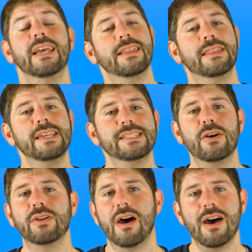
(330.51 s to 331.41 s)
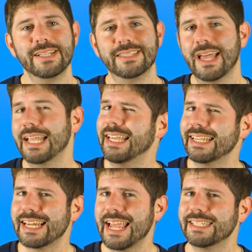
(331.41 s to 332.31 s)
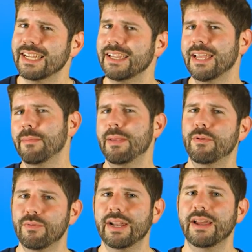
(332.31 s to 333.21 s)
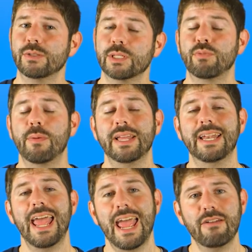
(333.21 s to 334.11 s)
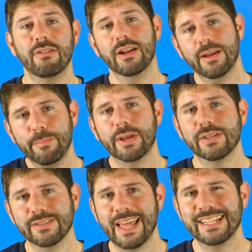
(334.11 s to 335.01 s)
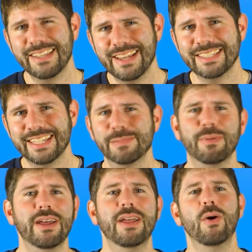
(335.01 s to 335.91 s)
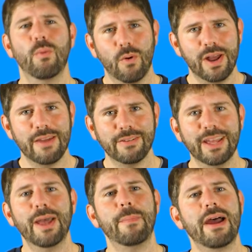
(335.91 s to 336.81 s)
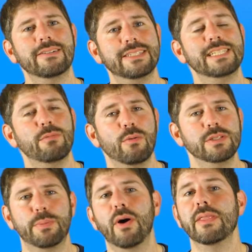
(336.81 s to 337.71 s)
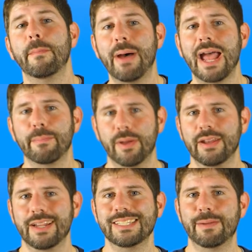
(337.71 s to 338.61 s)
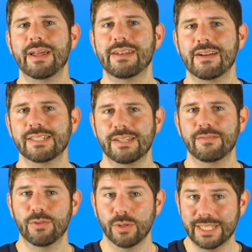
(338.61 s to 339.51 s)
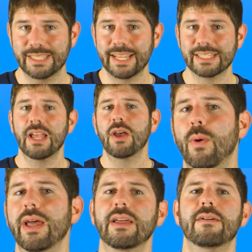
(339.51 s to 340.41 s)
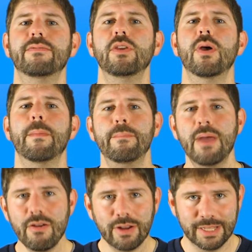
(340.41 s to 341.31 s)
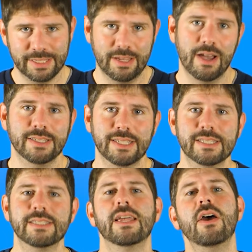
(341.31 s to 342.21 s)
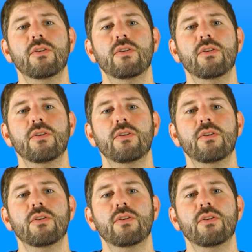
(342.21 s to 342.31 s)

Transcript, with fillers: This, on hindsight years later, people realized was probably an error because of that scientist, but whatever, paracetamol was put on the back burner until about 1946, when a few American scientists